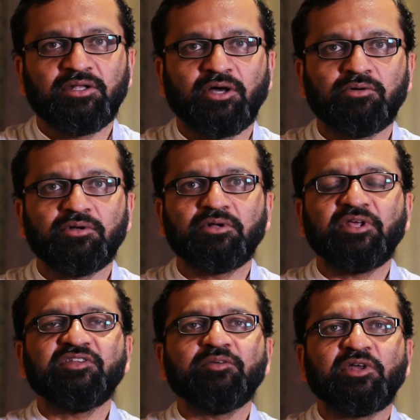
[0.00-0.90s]
Now,
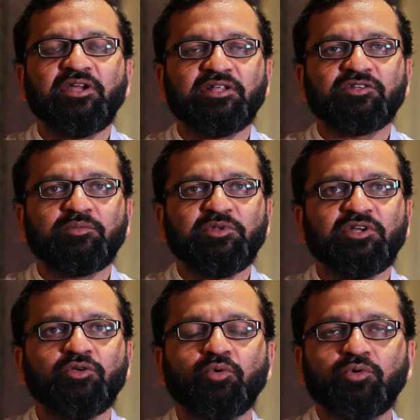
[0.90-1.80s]
raising money does not mean
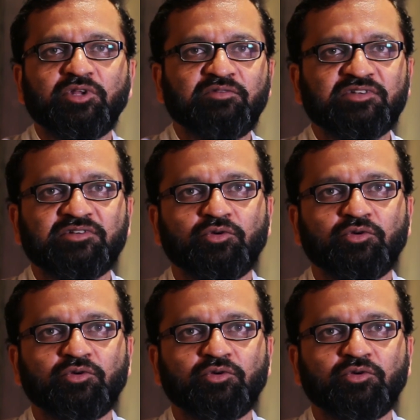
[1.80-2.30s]
that you go to the investor.